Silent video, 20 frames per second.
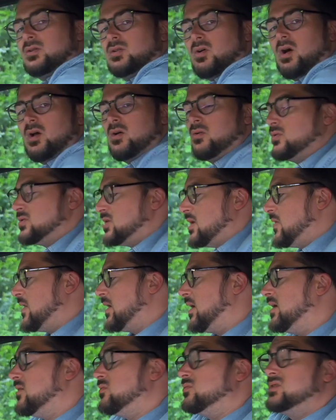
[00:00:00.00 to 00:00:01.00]
dials and then
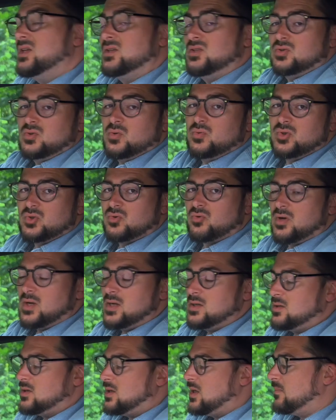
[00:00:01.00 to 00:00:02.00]
a little digital
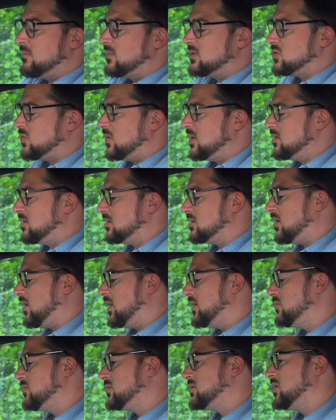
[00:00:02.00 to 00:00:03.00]
screen in between the
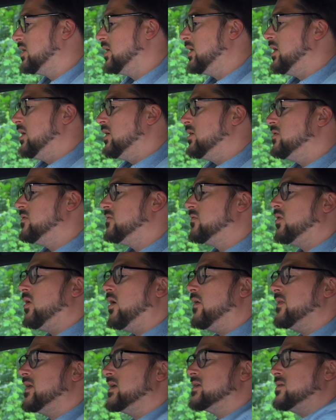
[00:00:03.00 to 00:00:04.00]
dials. You've
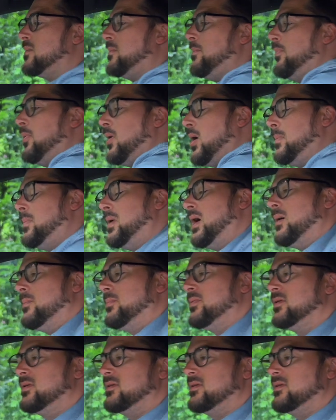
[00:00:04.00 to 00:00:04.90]
got this pop-up